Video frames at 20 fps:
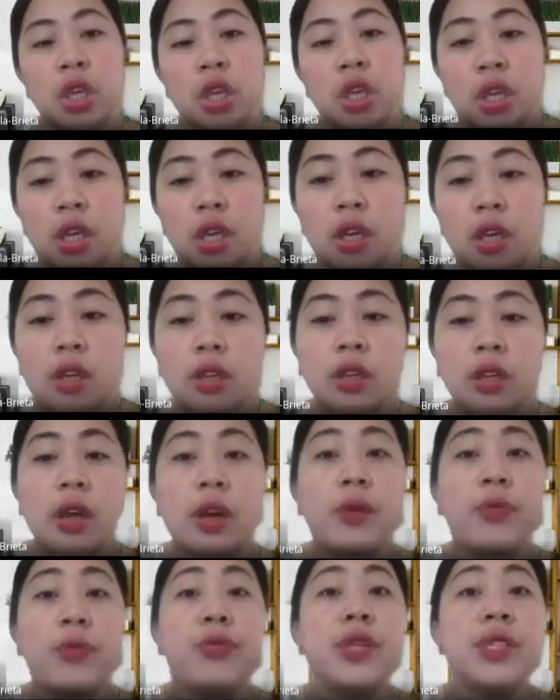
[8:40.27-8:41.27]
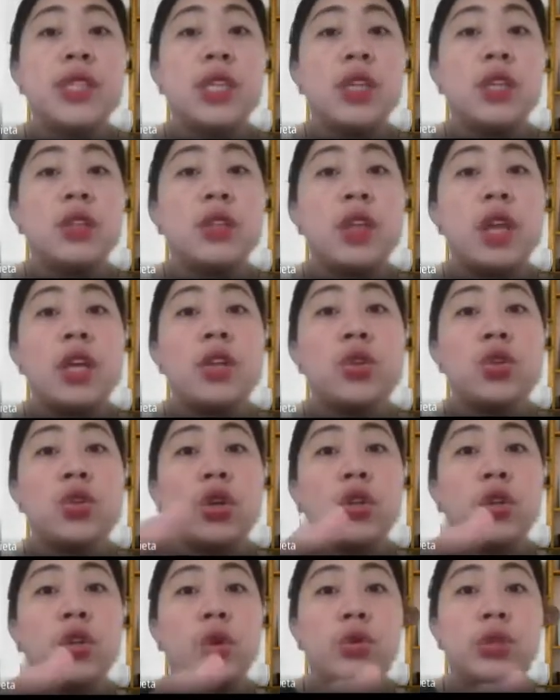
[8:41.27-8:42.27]
the facilitator
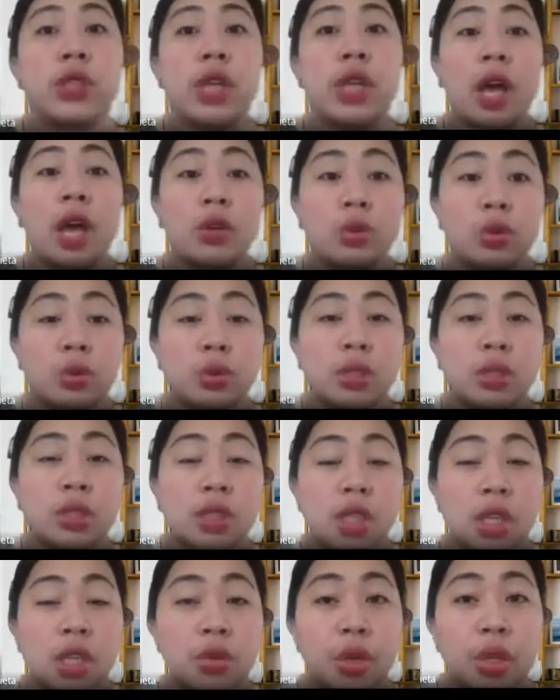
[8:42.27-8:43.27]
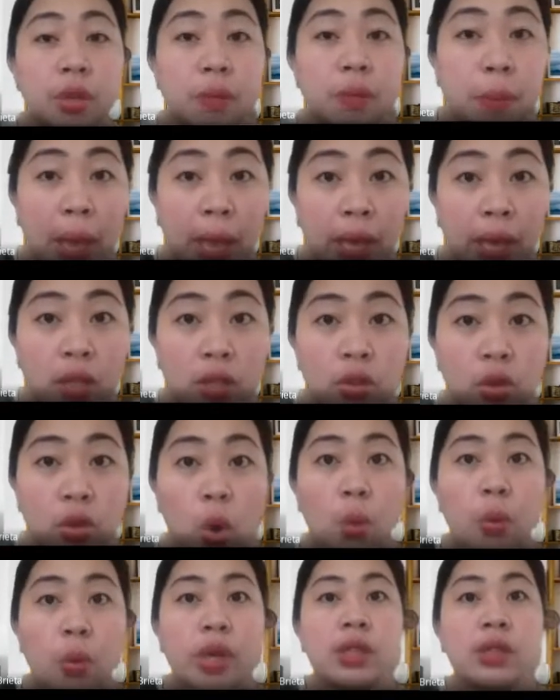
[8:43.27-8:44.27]
knows how to steer it back,
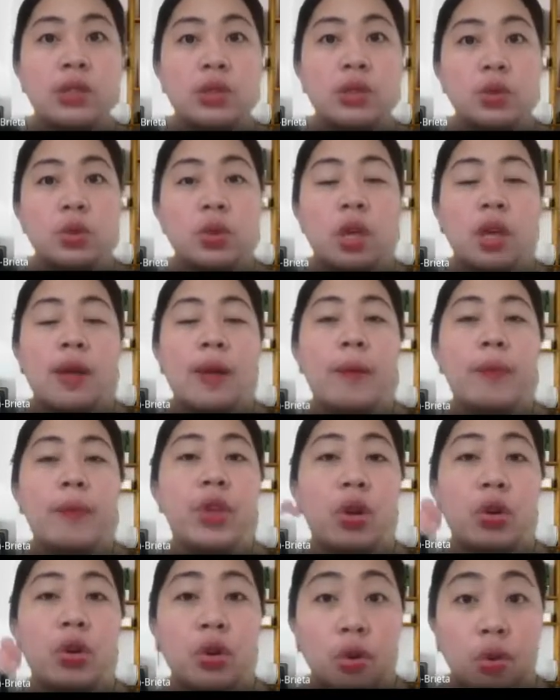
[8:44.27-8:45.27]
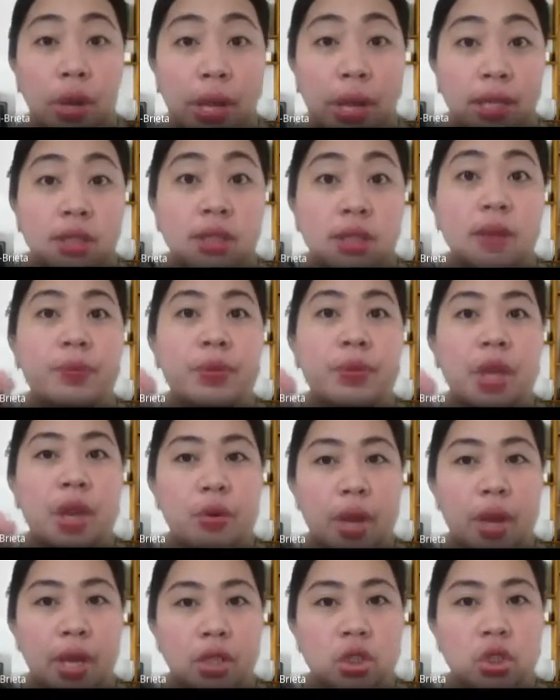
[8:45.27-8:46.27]
going to the correct
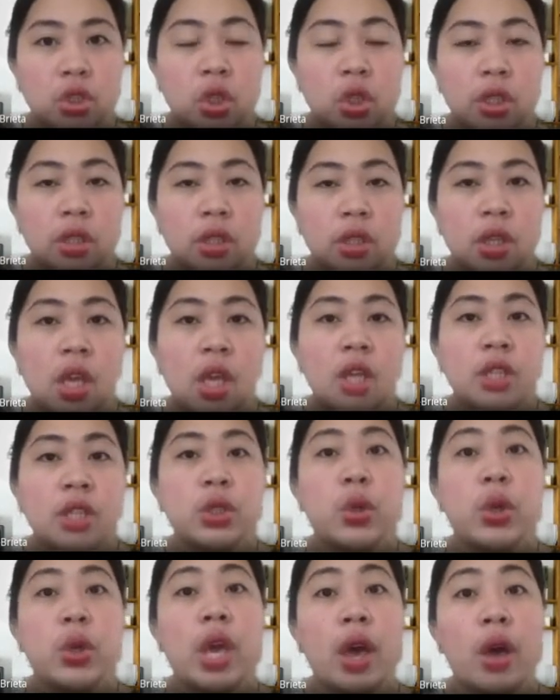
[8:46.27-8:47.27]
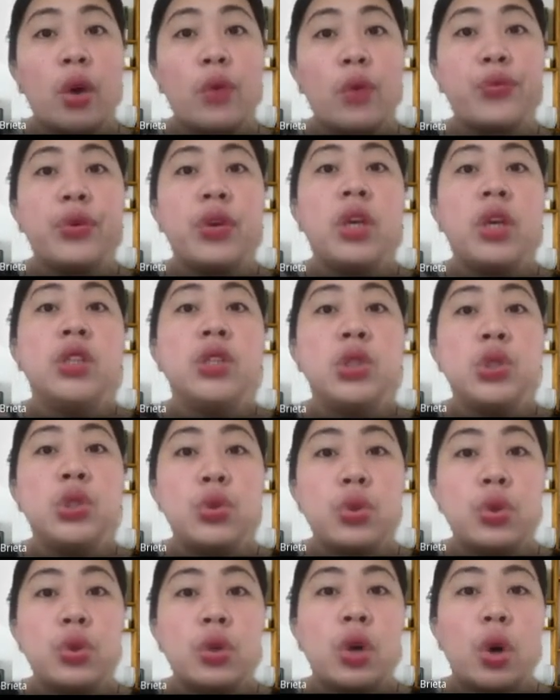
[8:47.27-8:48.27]
direction. So you have to
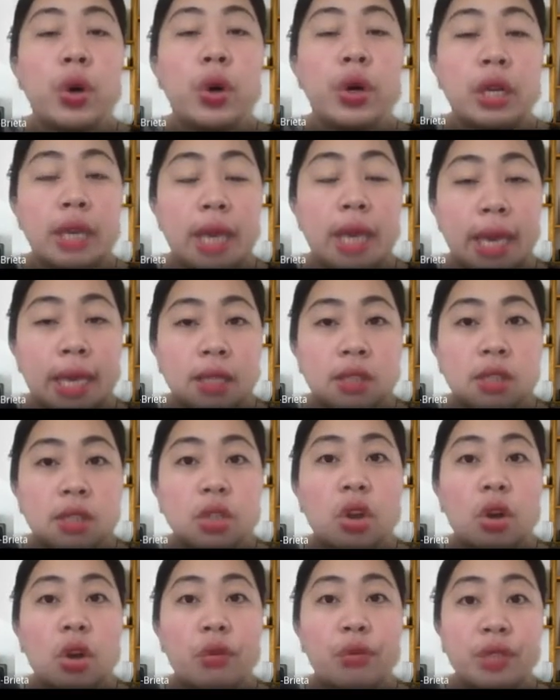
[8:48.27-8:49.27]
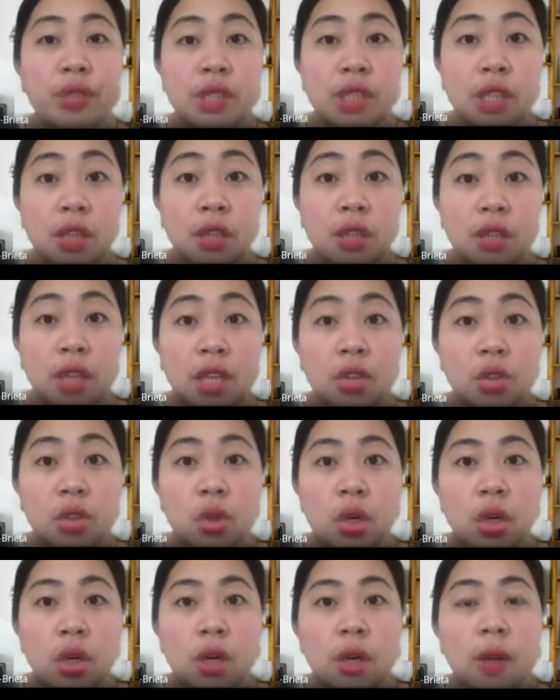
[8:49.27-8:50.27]
orient your facilitator
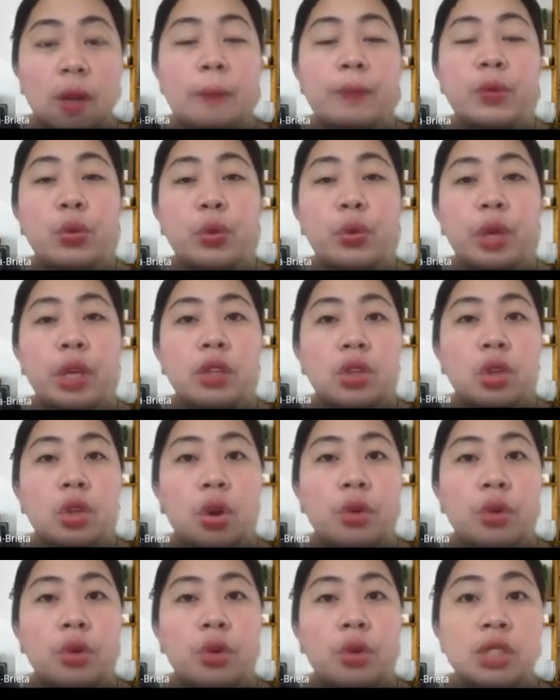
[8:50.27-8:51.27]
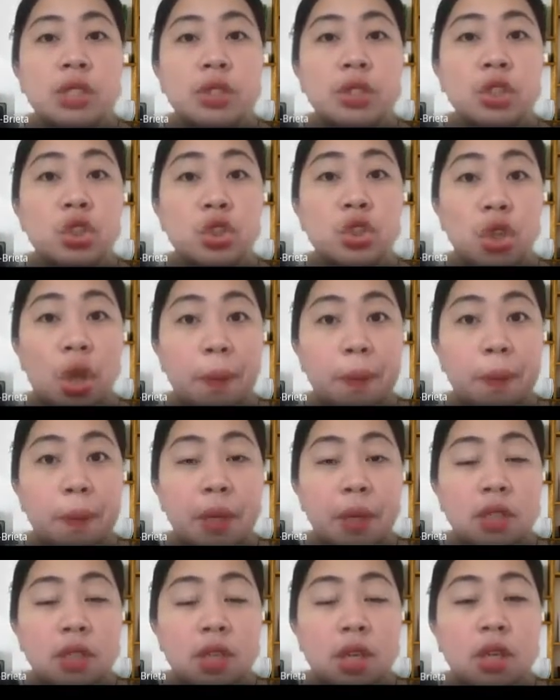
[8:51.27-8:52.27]
with your research topic
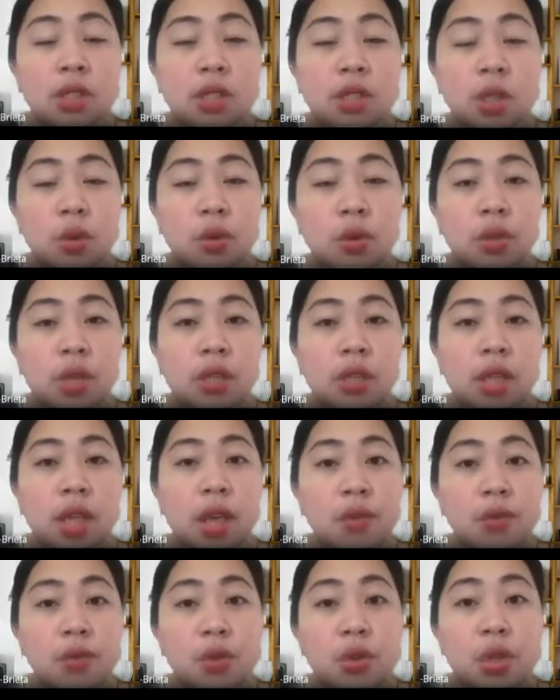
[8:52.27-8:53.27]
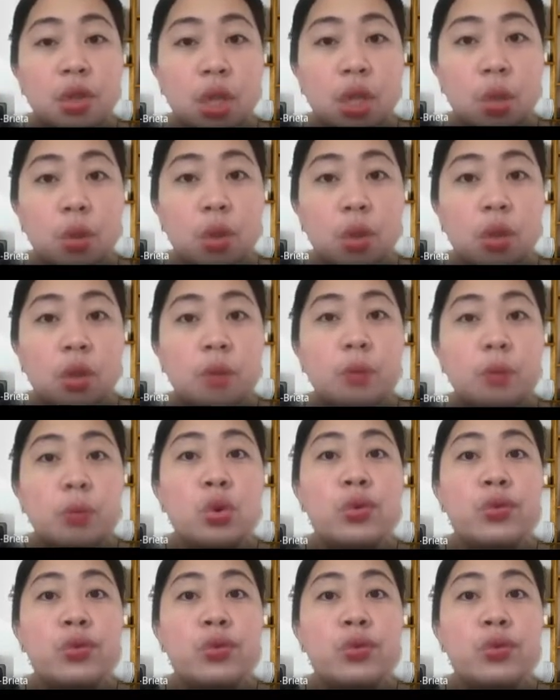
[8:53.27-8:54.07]
so that everything will move